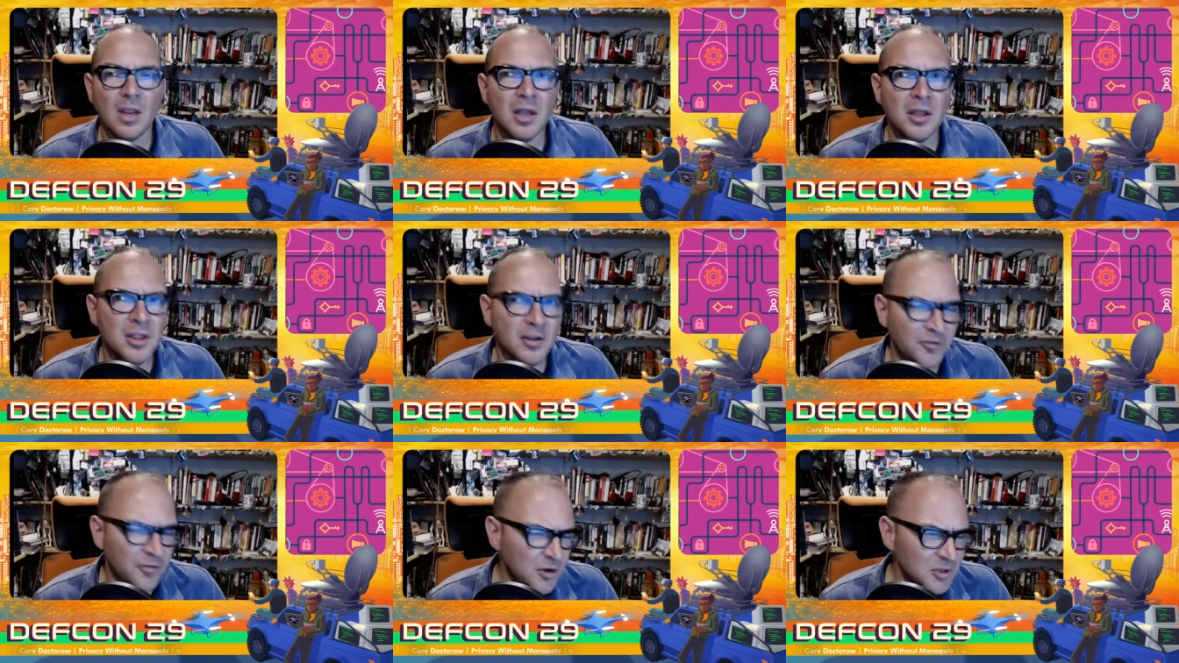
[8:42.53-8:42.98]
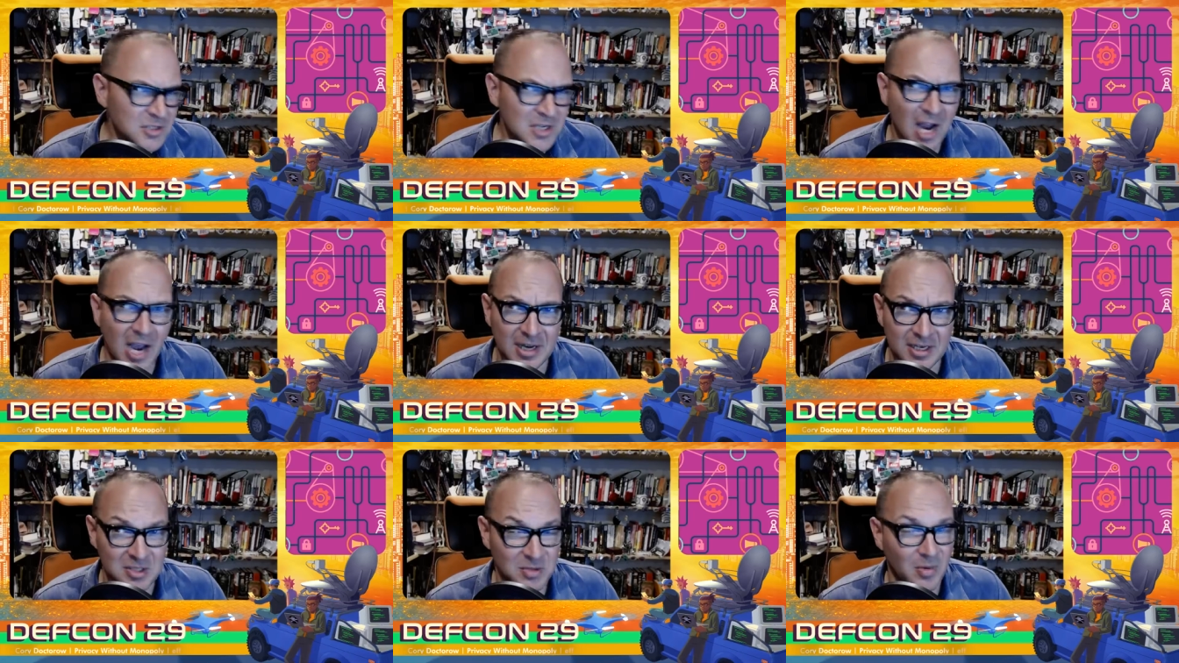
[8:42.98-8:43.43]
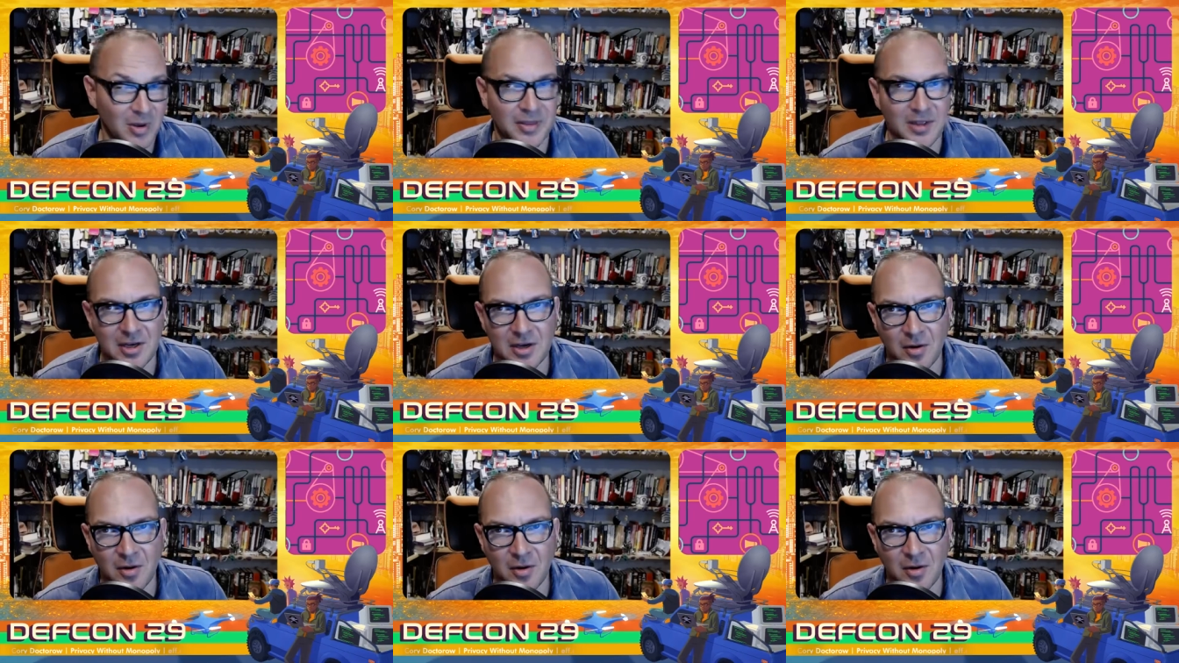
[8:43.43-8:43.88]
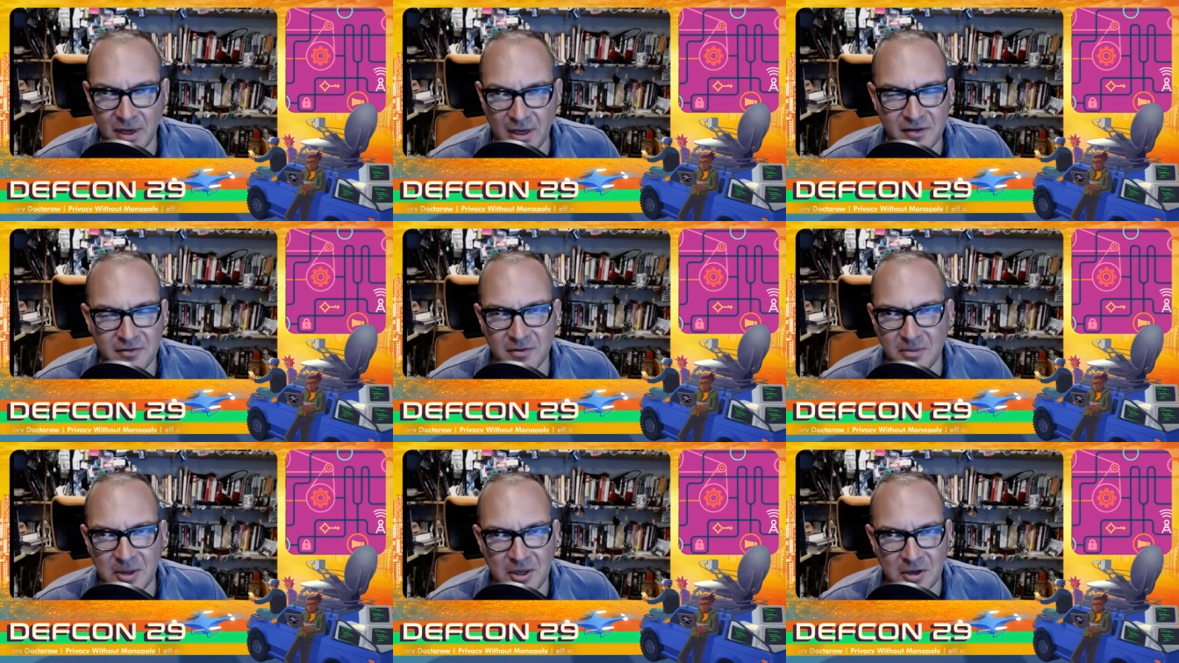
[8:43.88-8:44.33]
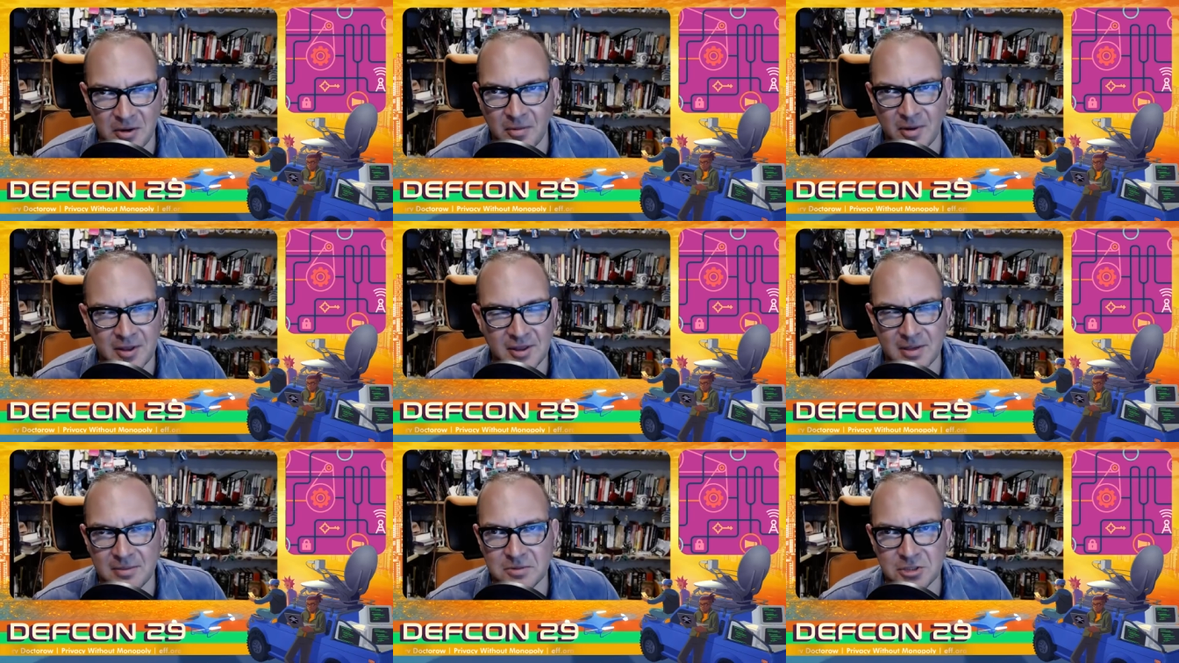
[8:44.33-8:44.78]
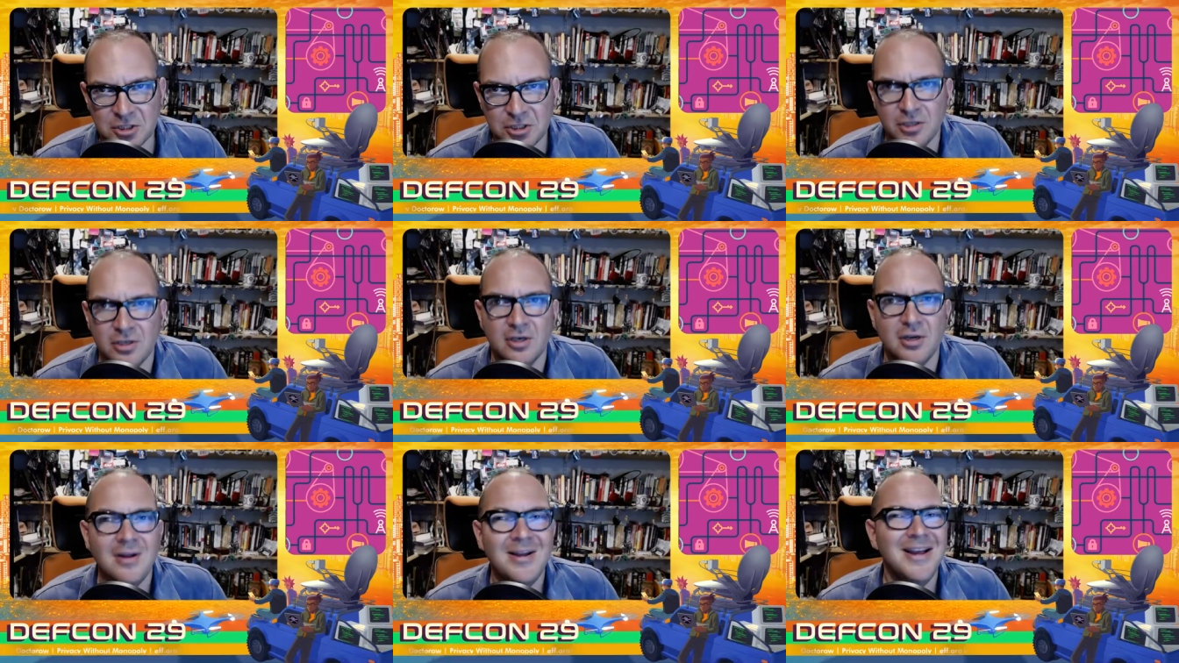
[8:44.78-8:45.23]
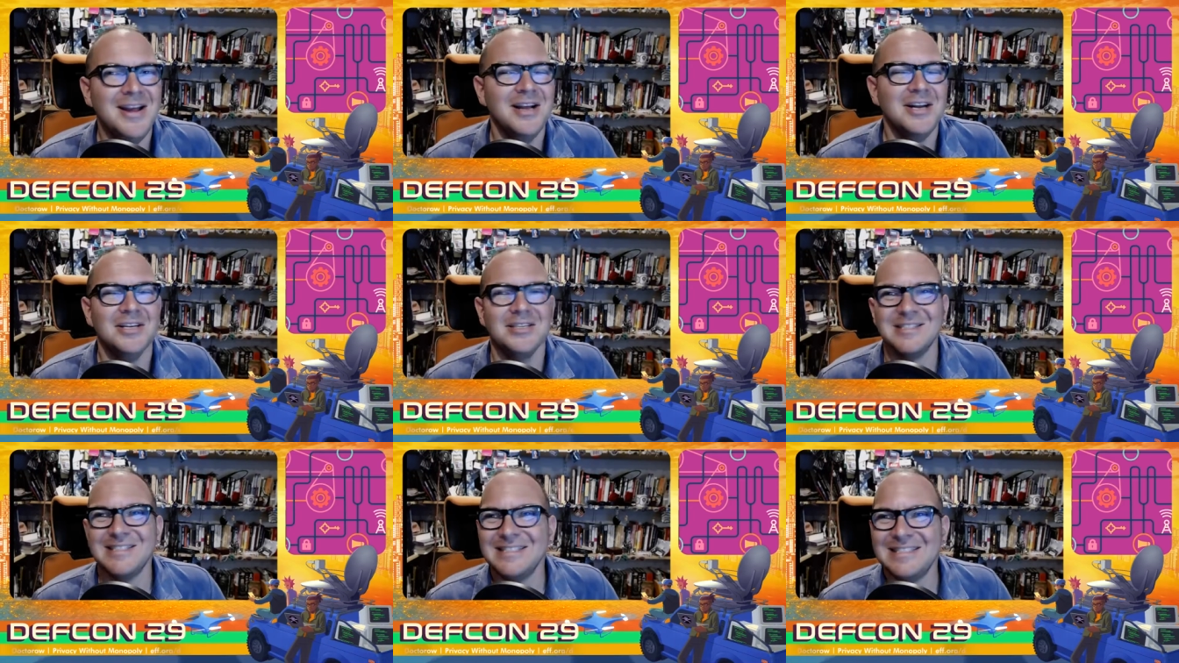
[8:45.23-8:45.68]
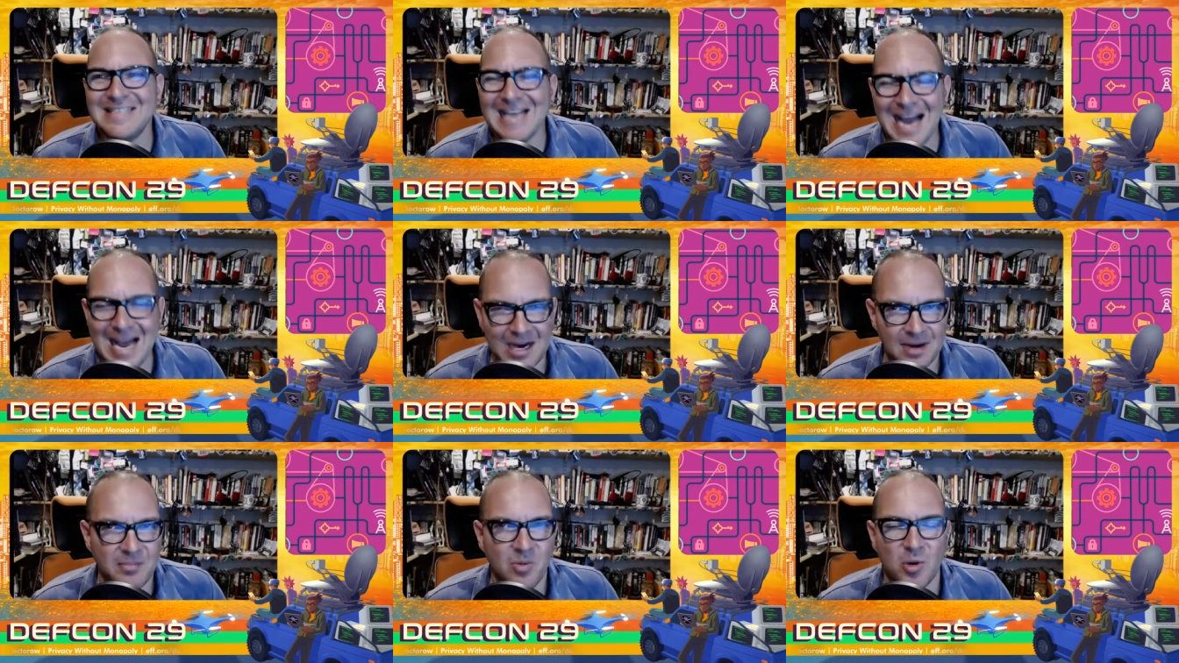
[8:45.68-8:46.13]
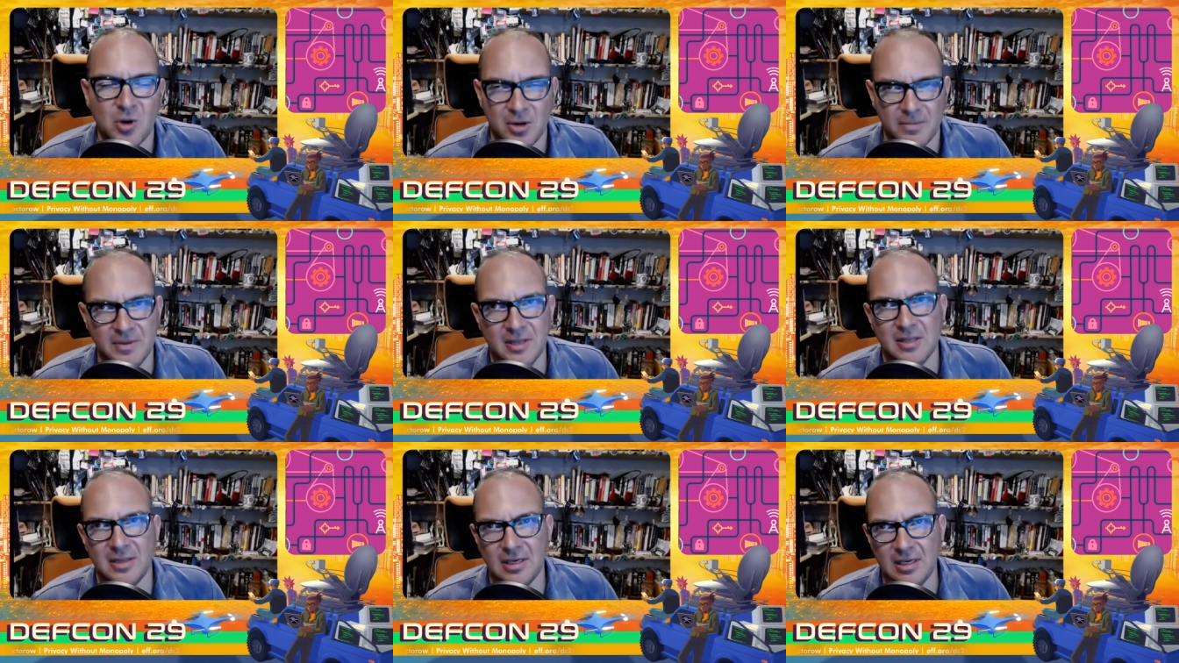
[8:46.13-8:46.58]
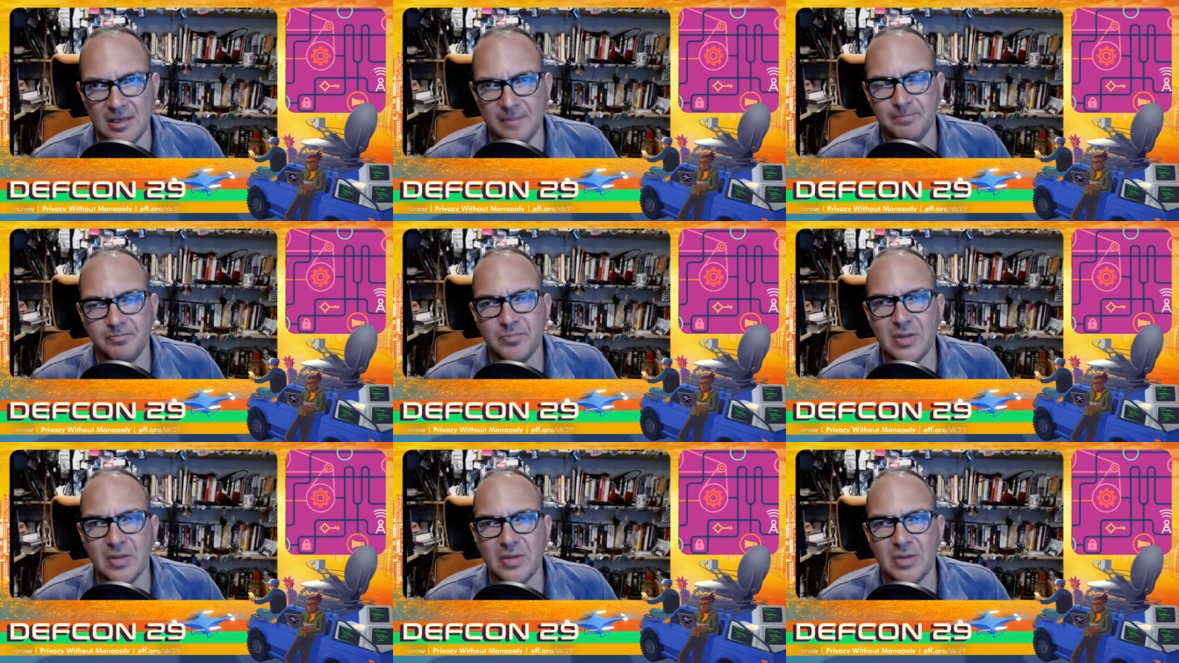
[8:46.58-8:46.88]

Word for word: The first kind is one that you're really familiar with, I'm sure: data portability.